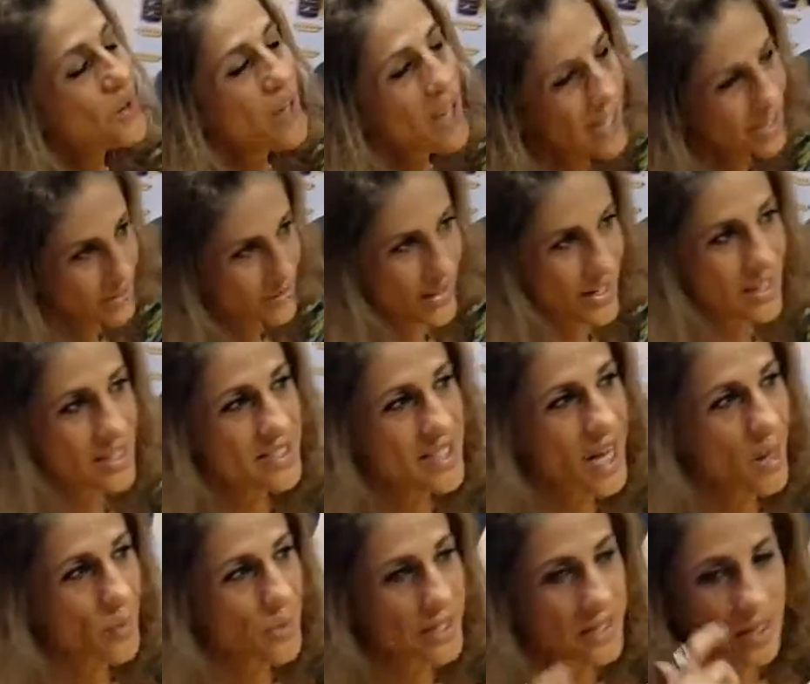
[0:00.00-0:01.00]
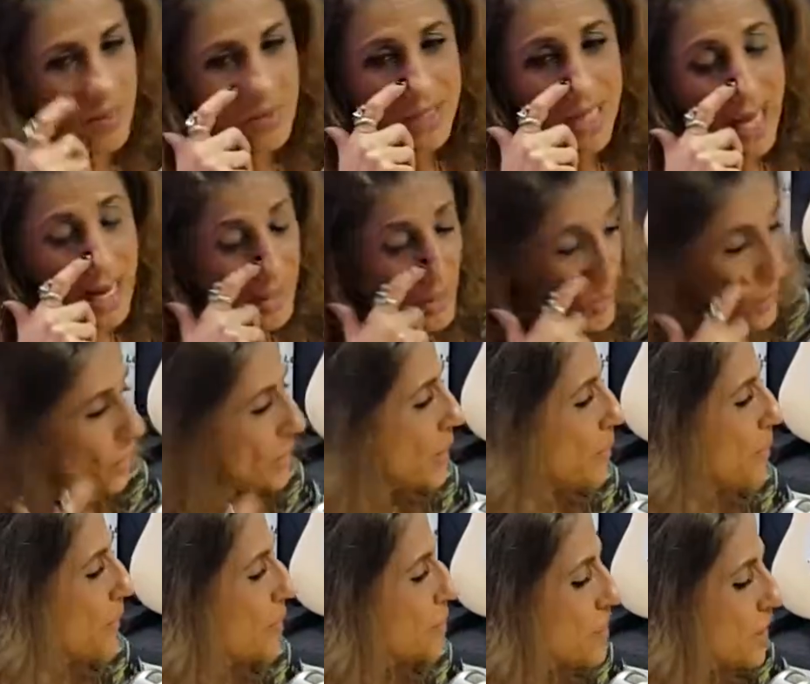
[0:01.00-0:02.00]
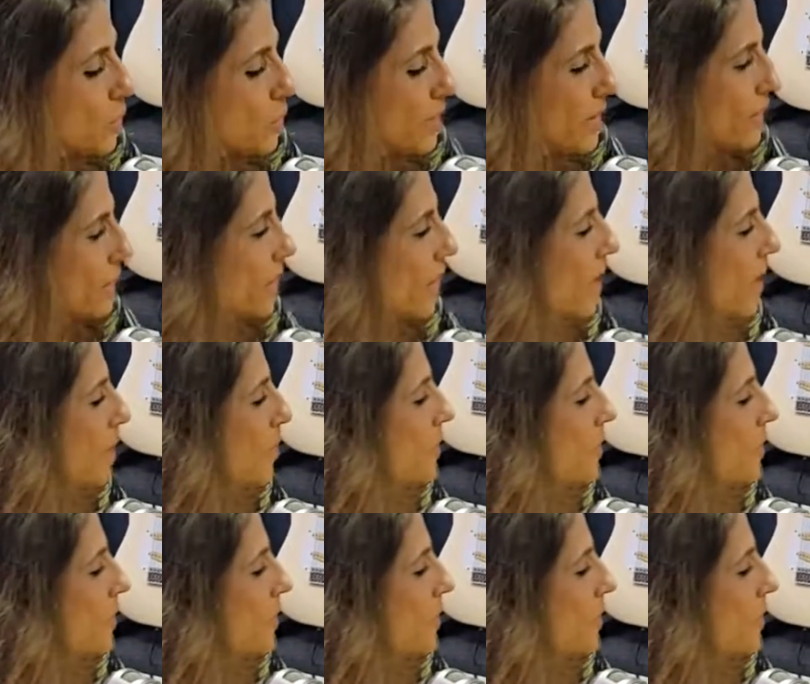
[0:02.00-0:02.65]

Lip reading: Correct, that is how it comes. And the picture with,